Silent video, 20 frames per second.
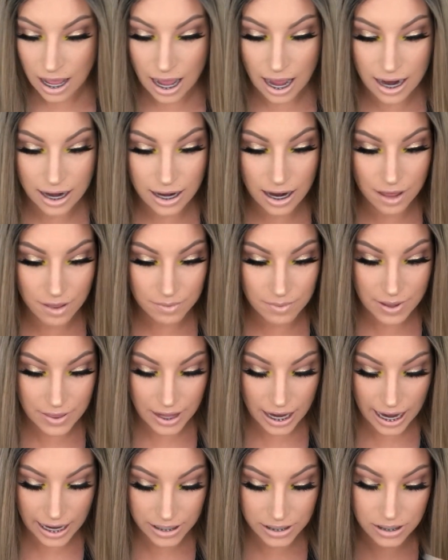And another one
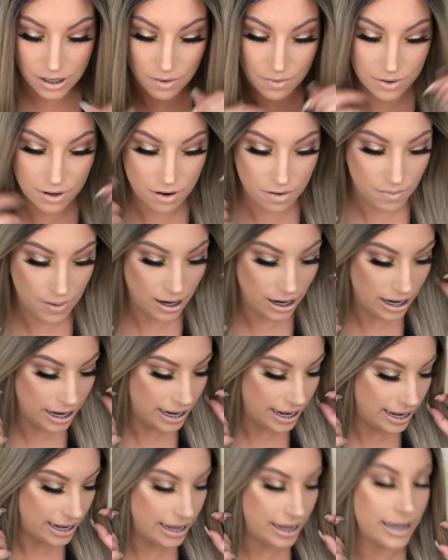that I don't know where
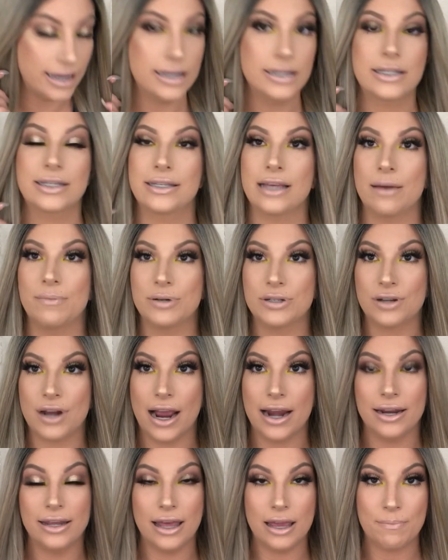it is because I've been
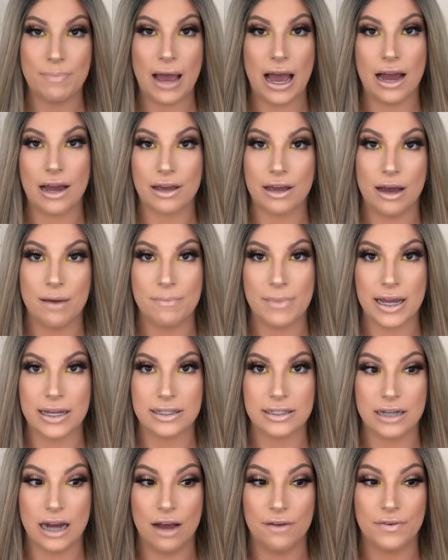trying to like pack up my
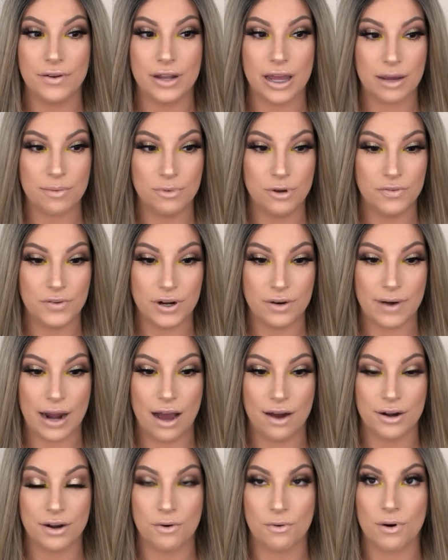stuff and like move it
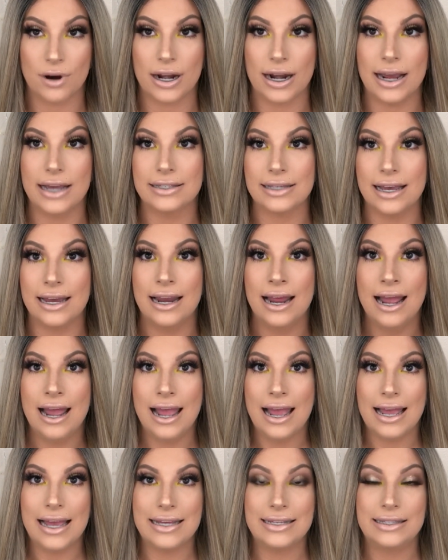around and organize it
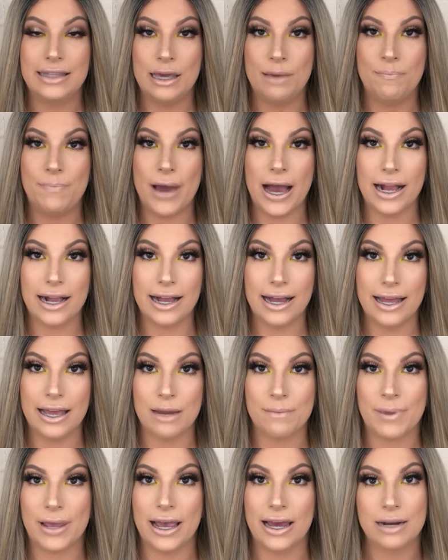is the Becca
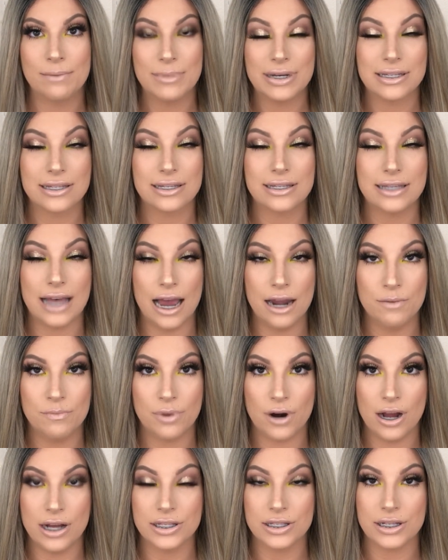in Panama Sun
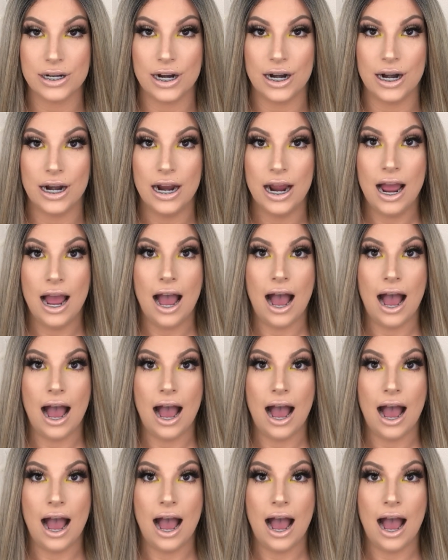bronzer.